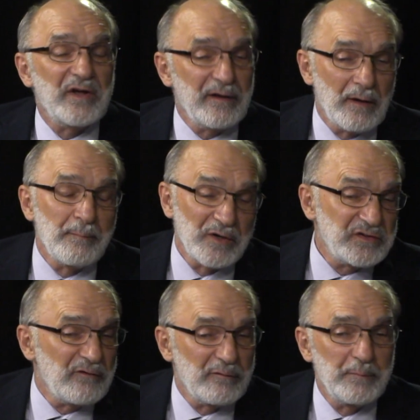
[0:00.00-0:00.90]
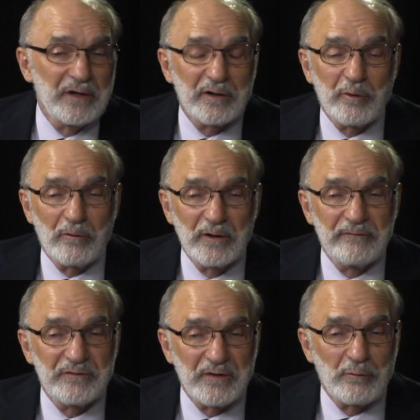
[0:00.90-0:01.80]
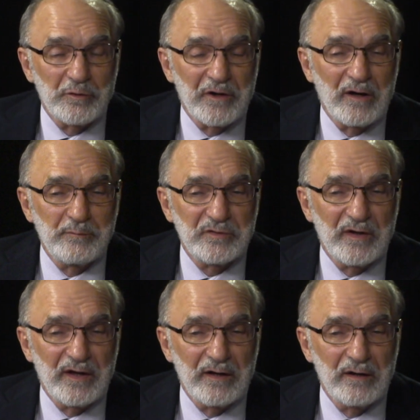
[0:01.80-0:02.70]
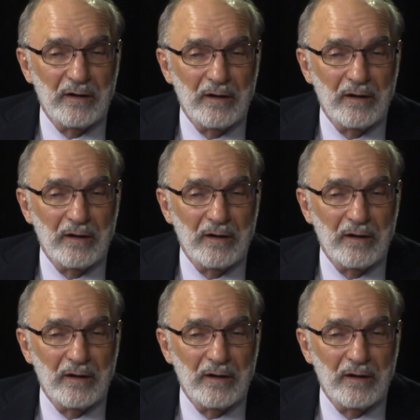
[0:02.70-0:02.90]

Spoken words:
I myself have been to Curaleaf several times, and